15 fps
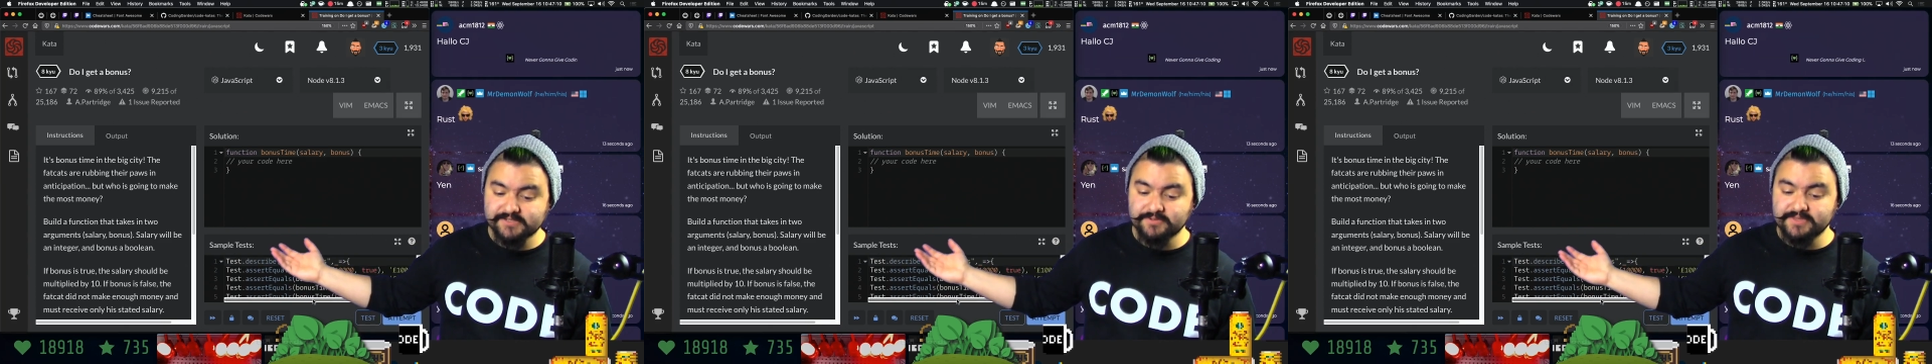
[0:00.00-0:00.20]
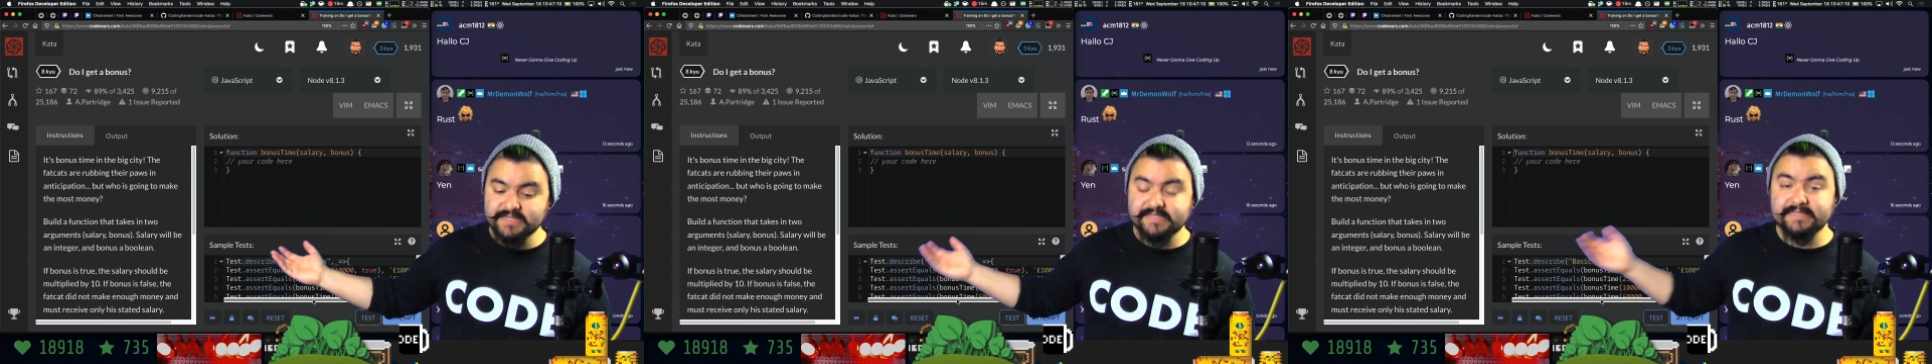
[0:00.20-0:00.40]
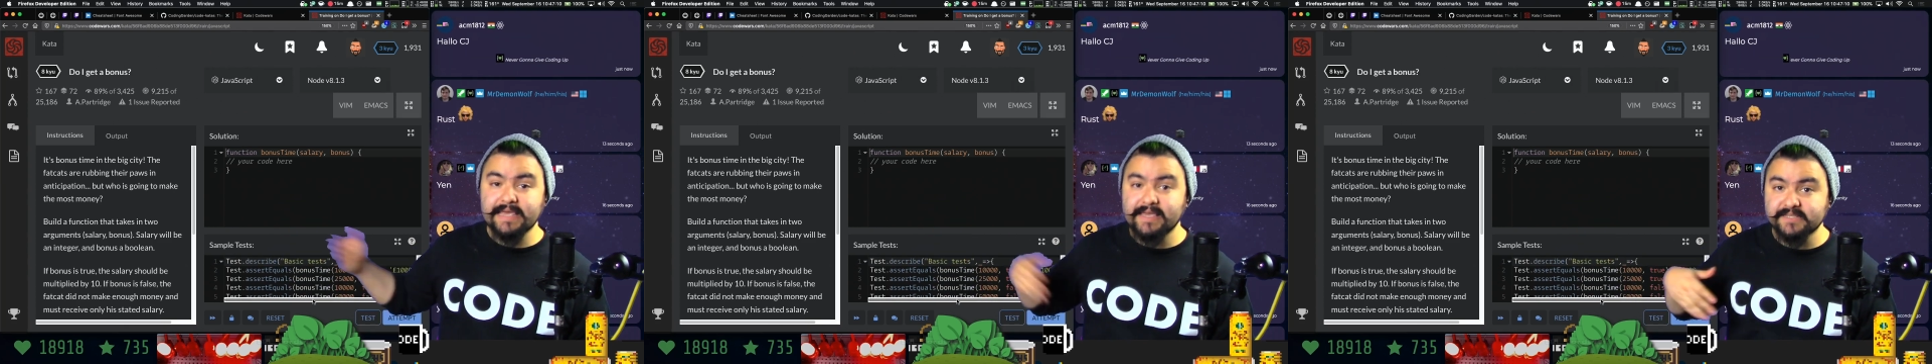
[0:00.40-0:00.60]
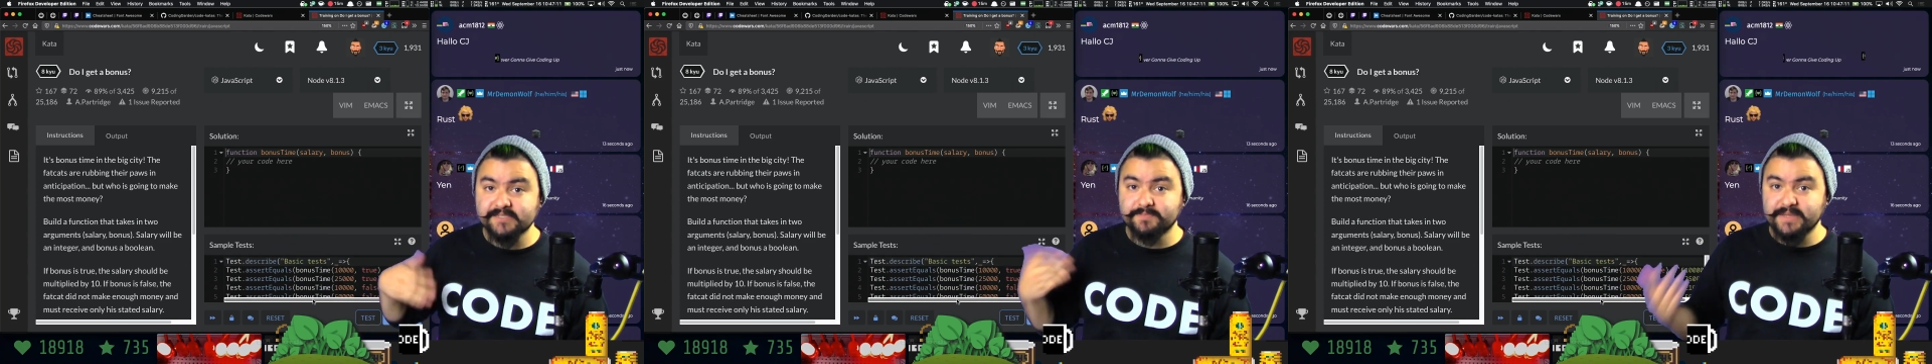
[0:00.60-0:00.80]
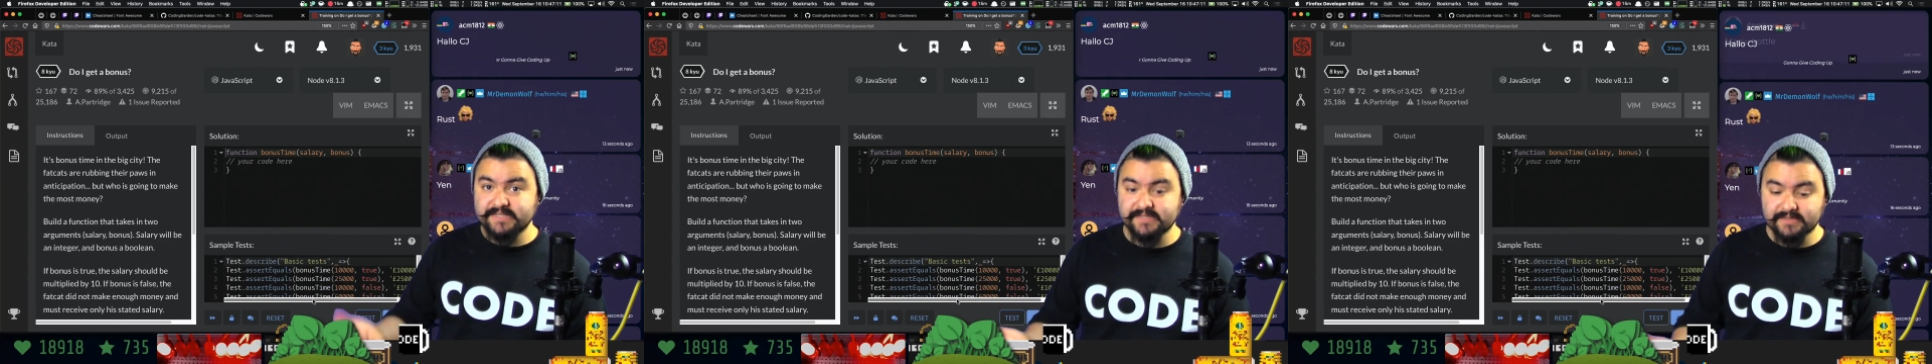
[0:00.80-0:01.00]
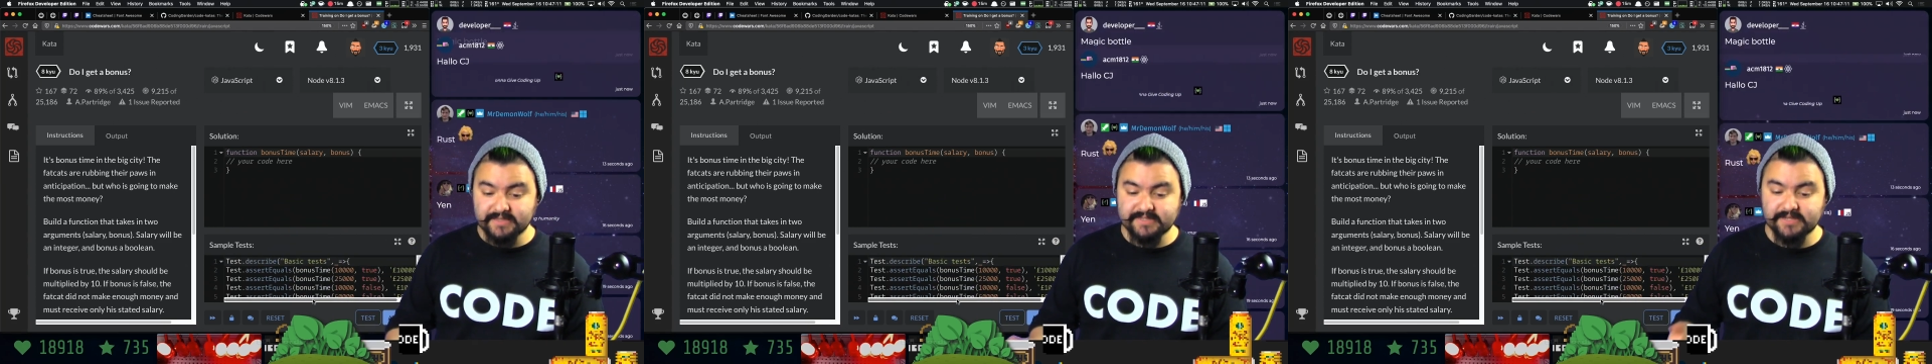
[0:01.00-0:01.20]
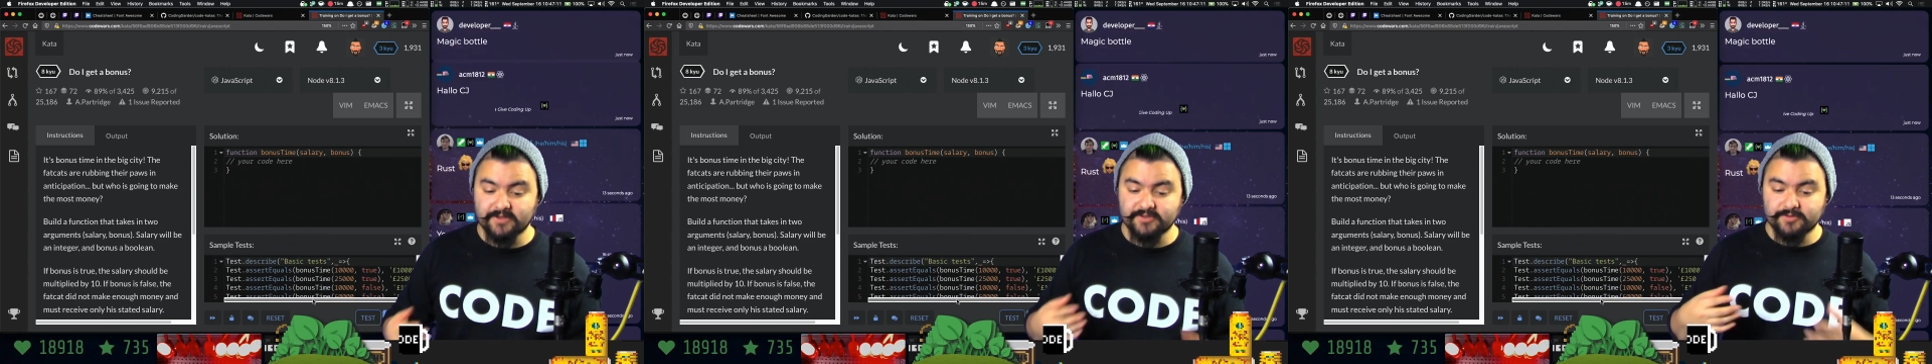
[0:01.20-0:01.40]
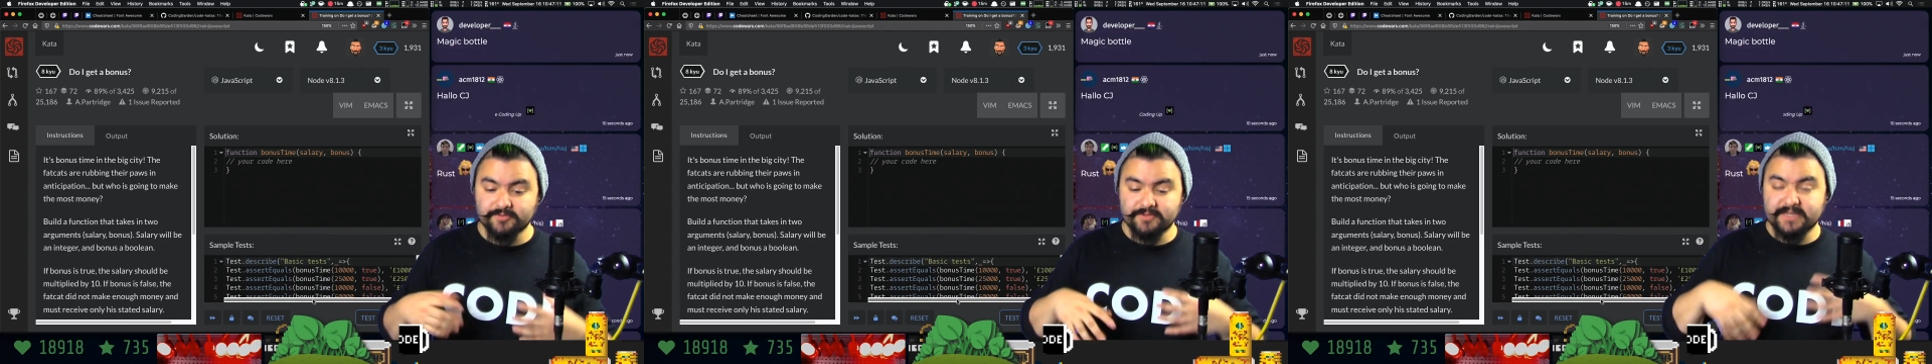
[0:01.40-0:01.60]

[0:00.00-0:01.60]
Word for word: So these tests basically tell you